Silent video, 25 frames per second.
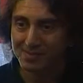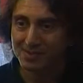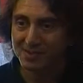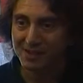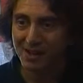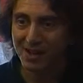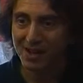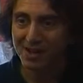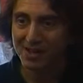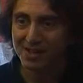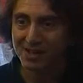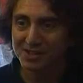The
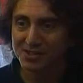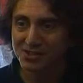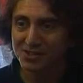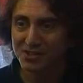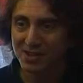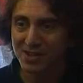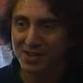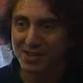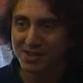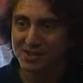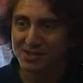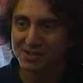stock
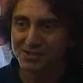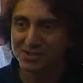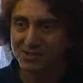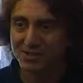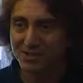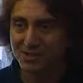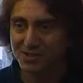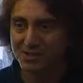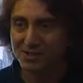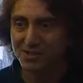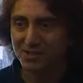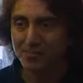
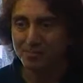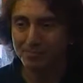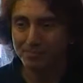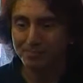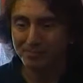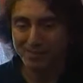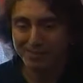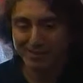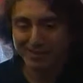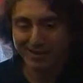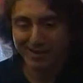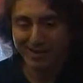exchange. Exactly. It's
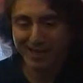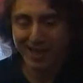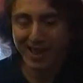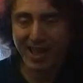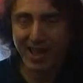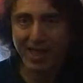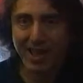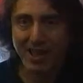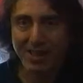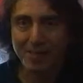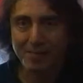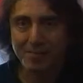a, it's a
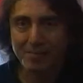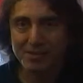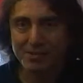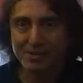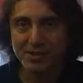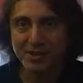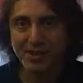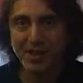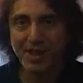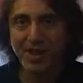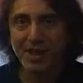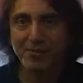
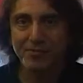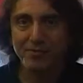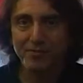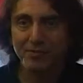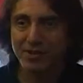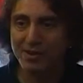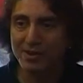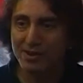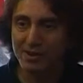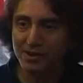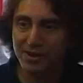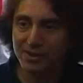game. It's a game
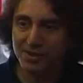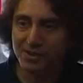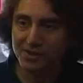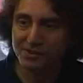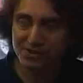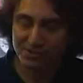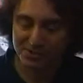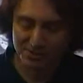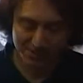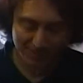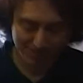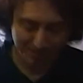for the
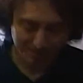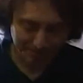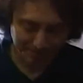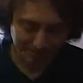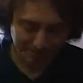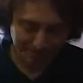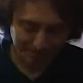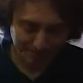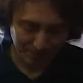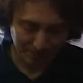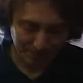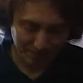elitists.
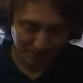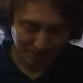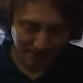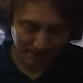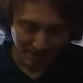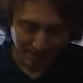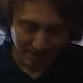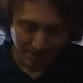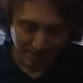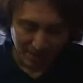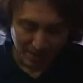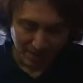
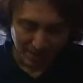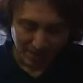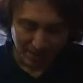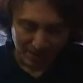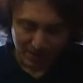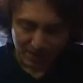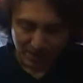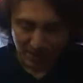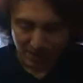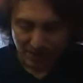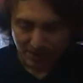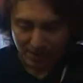
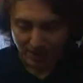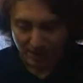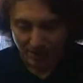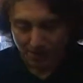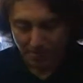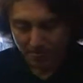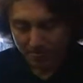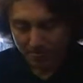Exactly. And every